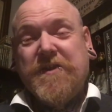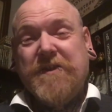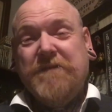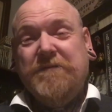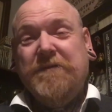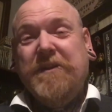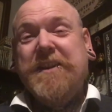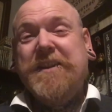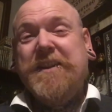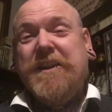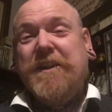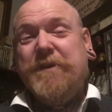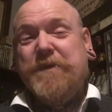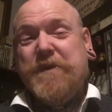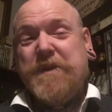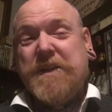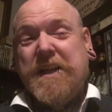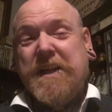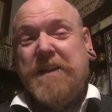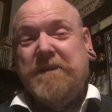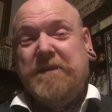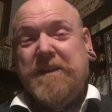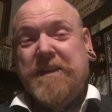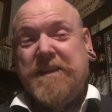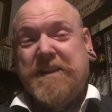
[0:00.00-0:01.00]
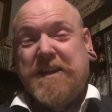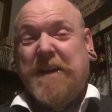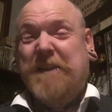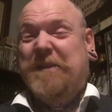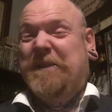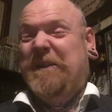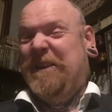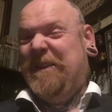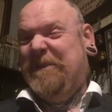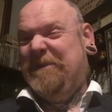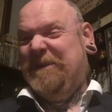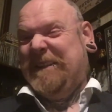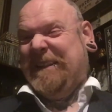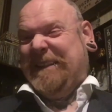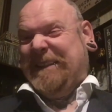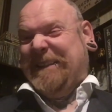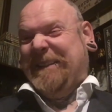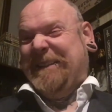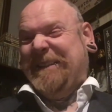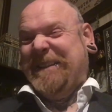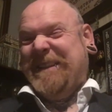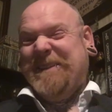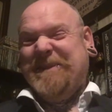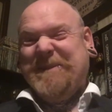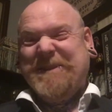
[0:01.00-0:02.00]
read the whole series, go, oh my
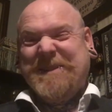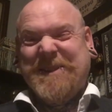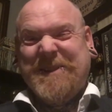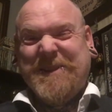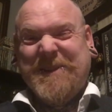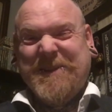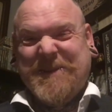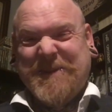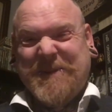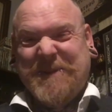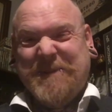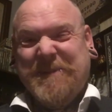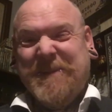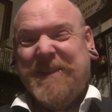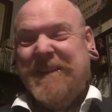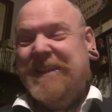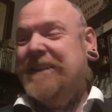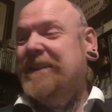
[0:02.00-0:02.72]
God, that was awesome.